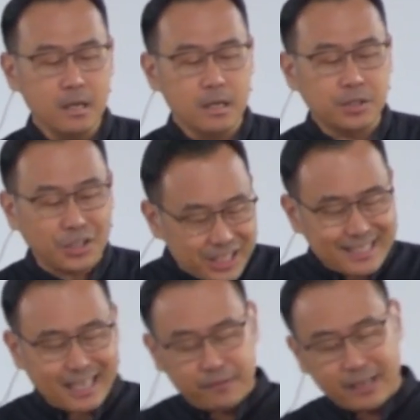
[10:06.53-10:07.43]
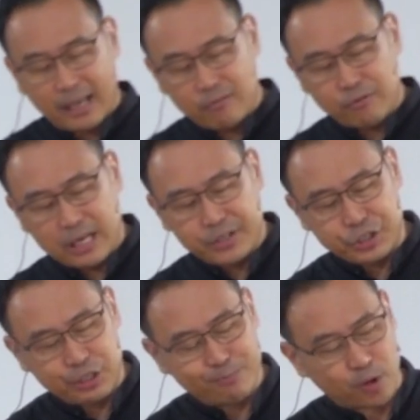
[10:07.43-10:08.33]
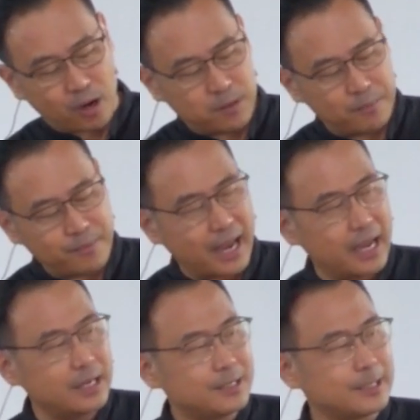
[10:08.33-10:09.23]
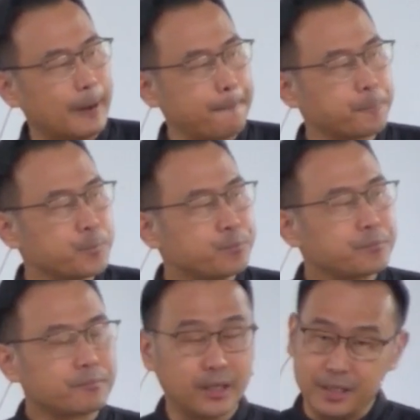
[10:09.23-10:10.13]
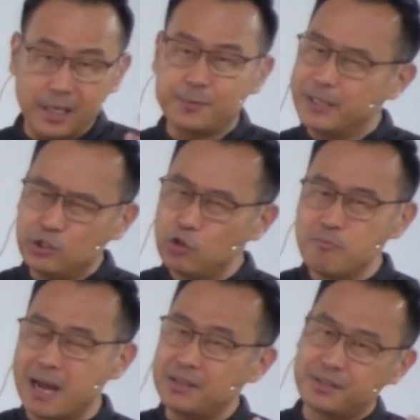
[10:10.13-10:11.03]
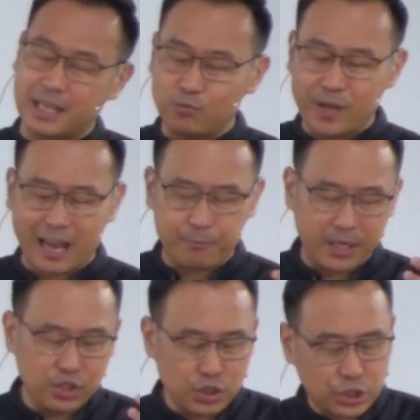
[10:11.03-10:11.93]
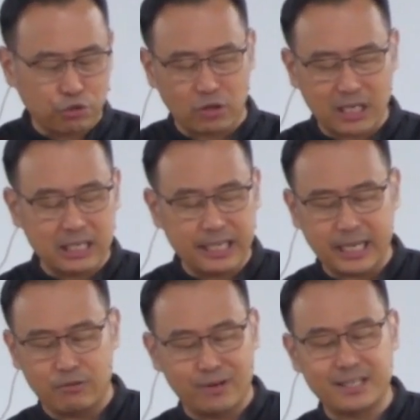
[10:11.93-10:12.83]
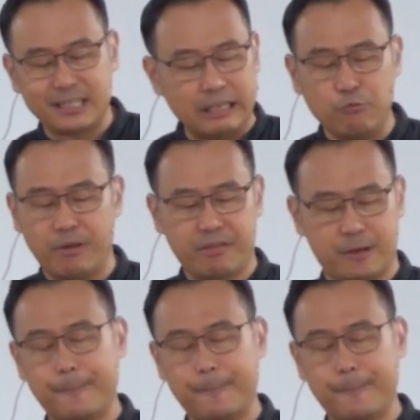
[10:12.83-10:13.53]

So she's having a relationship problem, and it's been 2 months that we have been struggling and wrestling with her.